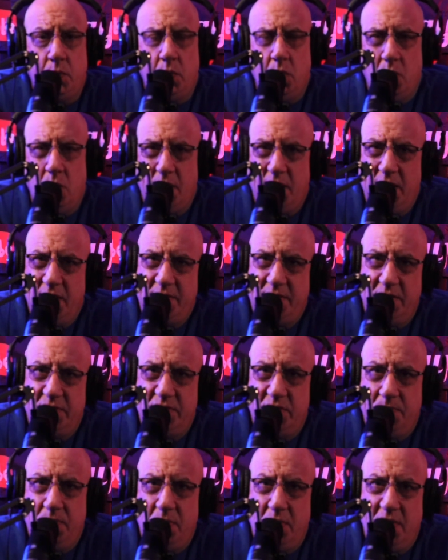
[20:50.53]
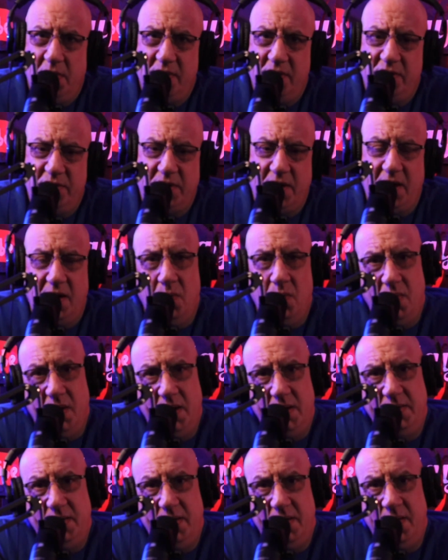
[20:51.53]
Why aren't they supporting this guy? Why
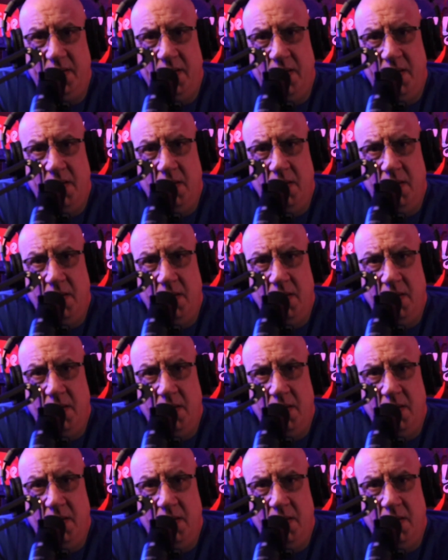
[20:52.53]
aren't they